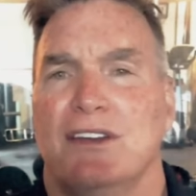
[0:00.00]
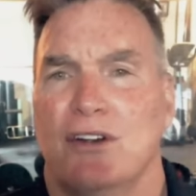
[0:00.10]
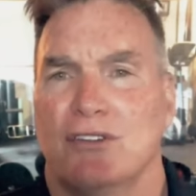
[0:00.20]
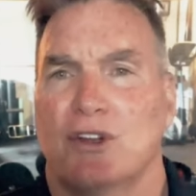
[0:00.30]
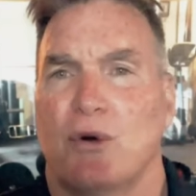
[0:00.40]

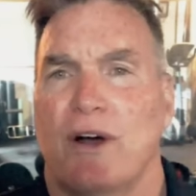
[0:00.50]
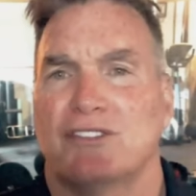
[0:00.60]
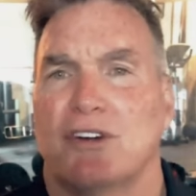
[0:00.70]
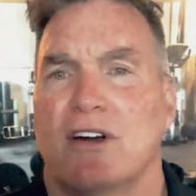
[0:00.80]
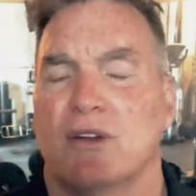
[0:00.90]
years ago, I
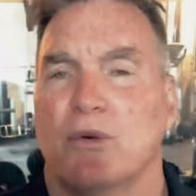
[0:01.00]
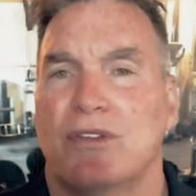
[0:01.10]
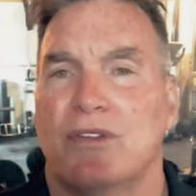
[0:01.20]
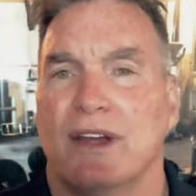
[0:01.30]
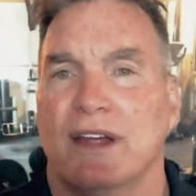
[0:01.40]
started
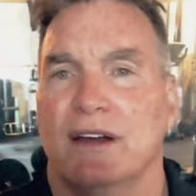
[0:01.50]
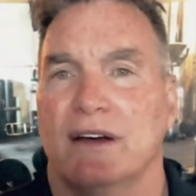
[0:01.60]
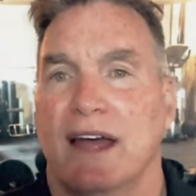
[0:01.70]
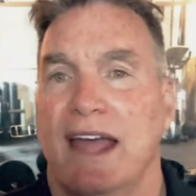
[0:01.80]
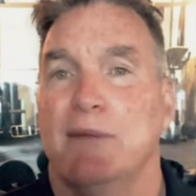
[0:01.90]
with
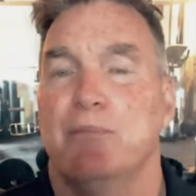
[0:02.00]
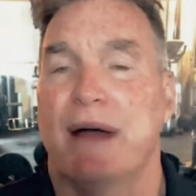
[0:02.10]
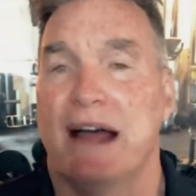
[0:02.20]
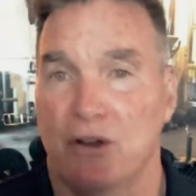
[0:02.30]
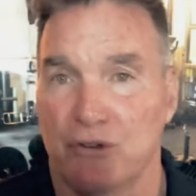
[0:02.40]
a
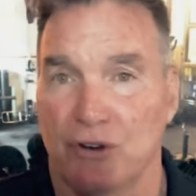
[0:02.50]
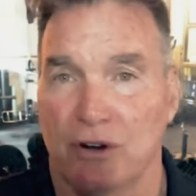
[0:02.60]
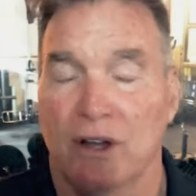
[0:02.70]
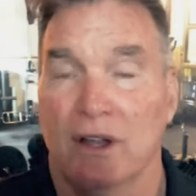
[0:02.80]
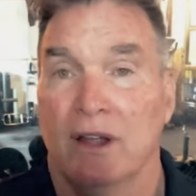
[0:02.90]

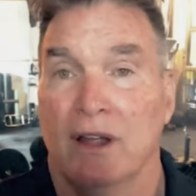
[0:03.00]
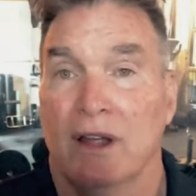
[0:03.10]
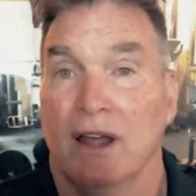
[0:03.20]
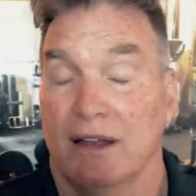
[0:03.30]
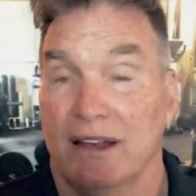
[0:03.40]
8-pounder.
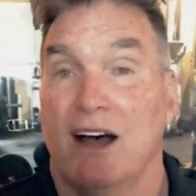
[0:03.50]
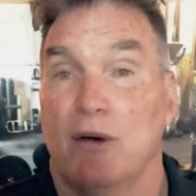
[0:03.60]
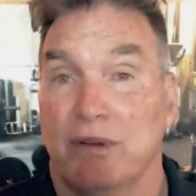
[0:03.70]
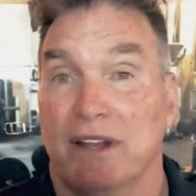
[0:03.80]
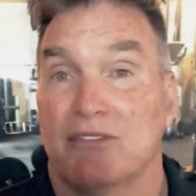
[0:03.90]
And now,
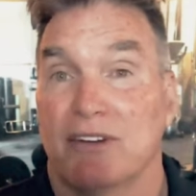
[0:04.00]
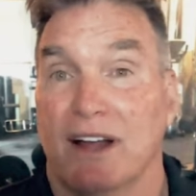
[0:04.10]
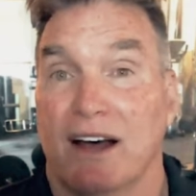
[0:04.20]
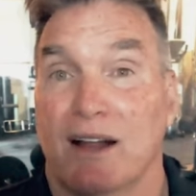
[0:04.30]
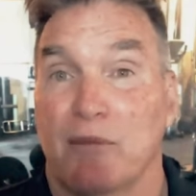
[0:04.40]
believe it or
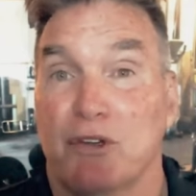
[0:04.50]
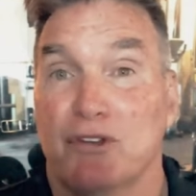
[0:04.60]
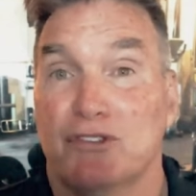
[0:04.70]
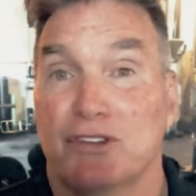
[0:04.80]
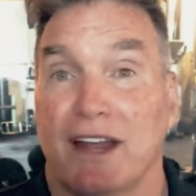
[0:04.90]
not, I'm
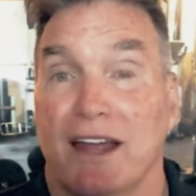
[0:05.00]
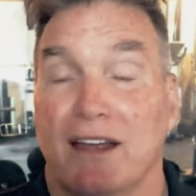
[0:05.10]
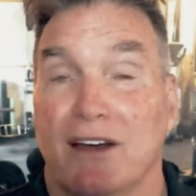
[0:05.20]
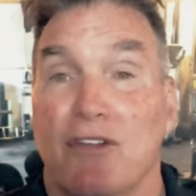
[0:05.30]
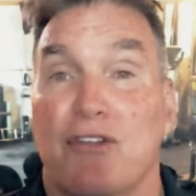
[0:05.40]
using a